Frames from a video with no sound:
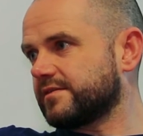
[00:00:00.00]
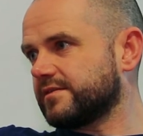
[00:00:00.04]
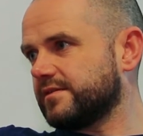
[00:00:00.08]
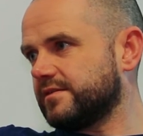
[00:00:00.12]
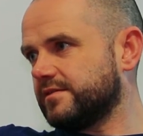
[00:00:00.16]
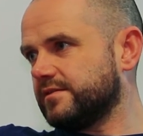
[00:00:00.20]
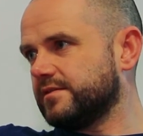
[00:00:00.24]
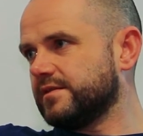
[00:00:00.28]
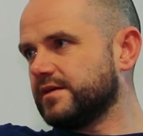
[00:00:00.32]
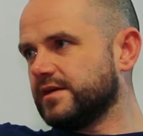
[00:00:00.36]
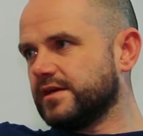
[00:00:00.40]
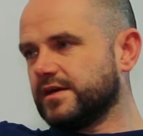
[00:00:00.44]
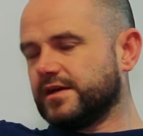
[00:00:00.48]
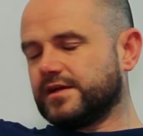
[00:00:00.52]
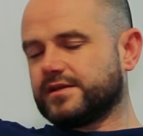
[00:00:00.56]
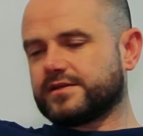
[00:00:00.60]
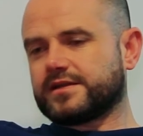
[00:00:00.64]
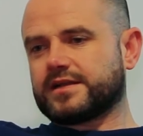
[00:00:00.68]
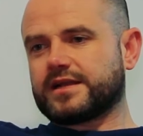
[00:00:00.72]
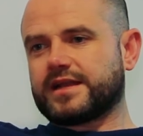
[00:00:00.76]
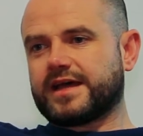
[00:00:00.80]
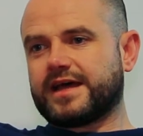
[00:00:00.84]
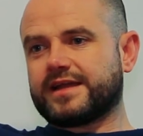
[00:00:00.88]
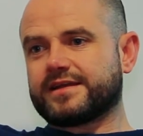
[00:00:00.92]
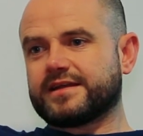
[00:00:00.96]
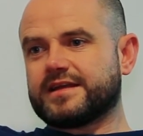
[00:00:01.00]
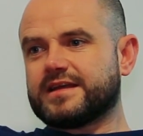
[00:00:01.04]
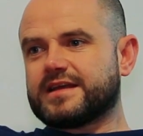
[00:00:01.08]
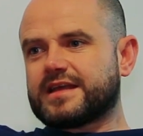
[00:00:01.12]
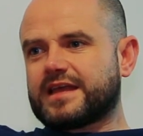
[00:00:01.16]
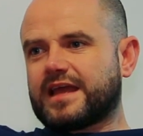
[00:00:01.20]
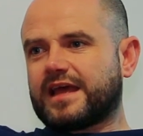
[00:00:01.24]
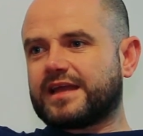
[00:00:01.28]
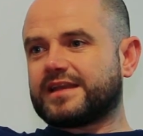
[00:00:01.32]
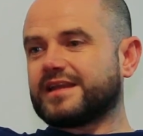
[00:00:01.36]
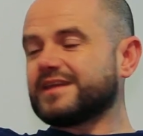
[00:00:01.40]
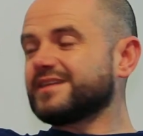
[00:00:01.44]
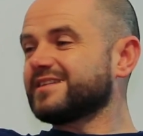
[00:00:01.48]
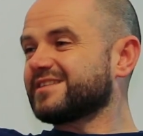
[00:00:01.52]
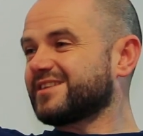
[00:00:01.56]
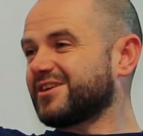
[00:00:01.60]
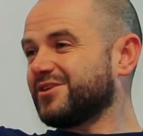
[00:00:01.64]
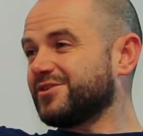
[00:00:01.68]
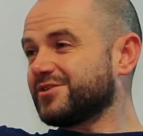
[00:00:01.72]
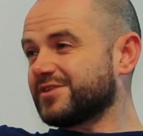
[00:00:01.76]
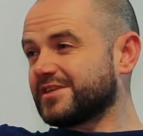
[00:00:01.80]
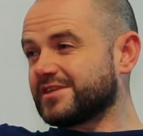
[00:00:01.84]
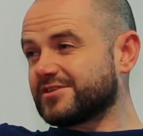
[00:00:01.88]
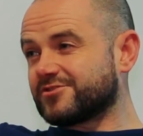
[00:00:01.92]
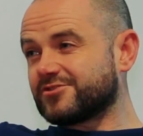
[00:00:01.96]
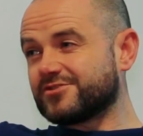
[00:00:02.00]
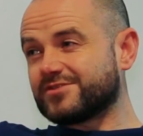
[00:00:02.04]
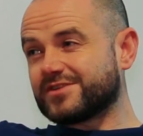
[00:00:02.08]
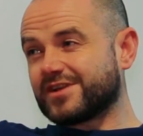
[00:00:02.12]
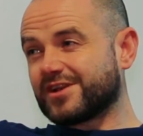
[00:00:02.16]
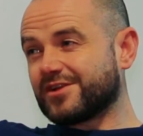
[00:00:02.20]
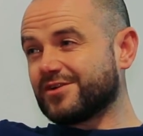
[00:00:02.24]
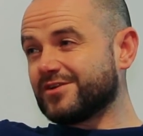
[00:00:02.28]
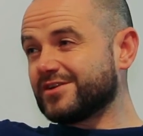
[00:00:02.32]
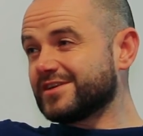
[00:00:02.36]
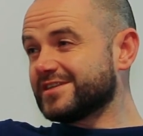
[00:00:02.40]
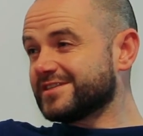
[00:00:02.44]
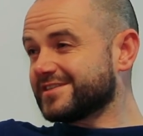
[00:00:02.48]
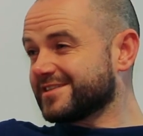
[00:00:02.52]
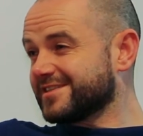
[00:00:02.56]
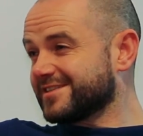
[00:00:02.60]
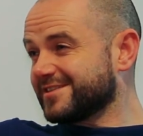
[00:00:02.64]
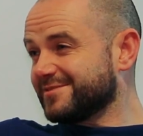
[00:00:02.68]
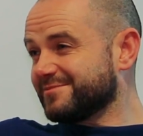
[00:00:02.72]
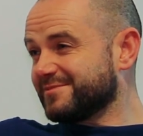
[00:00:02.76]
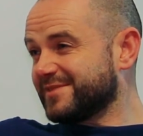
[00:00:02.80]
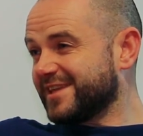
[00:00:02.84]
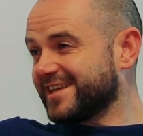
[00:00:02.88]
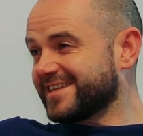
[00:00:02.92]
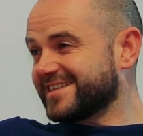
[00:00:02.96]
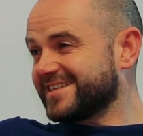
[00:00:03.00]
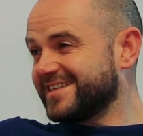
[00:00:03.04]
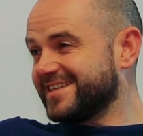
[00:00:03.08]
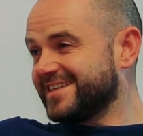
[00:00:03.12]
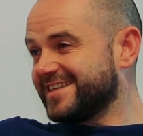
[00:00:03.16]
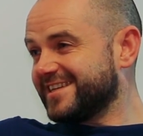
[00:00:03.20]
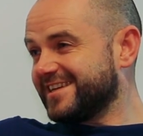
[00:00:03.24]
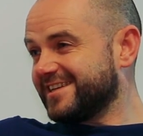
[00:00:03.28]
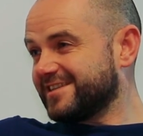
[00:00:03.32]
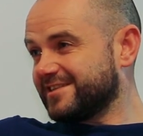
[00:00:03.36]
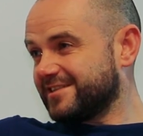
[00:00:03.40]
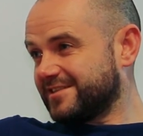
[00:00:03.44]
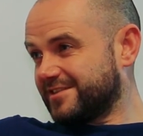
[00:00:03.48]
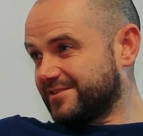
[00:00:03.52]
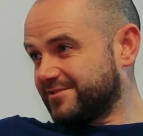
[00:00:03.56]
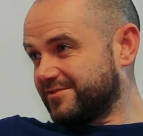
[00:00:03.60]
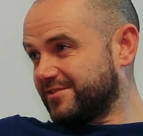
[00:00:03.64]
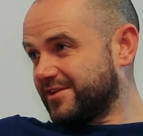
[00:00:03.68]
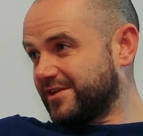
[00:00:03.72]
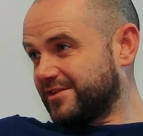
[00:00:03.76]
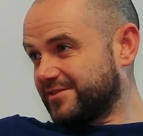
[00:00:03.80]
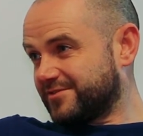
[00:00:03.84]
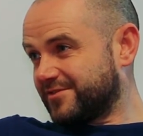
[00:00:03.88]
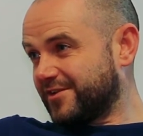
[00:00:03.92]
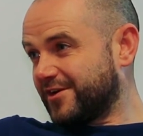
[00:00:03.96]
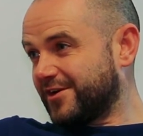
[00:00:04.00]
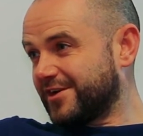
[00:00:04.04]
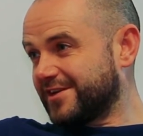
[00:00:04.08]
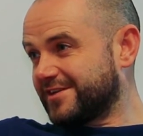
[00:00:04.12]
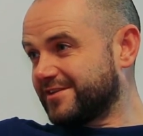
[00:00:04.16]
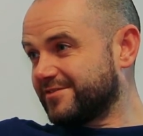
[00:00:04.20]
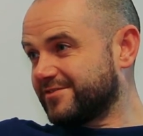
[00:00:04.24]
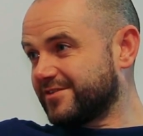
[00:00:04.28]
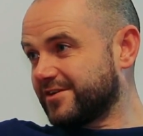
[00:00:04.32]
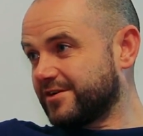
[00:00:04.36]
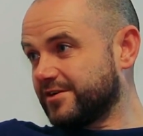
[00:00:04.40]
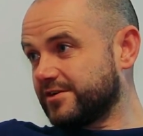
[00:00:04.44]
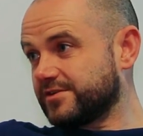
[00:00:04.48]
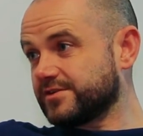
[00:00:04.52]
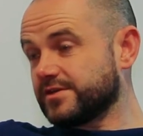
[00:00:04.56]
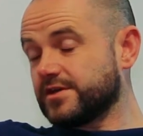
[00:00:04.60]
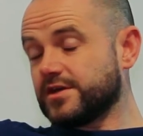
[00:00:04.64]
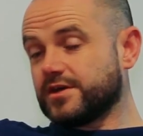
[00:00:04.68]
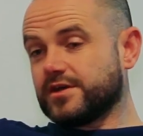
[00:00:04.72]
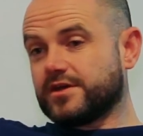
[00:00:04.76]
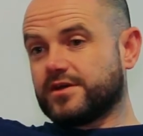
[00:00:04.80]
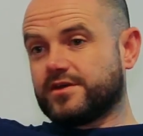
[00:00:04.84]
till, till that. And then cutting through the noise of something like CES is, is very difficult.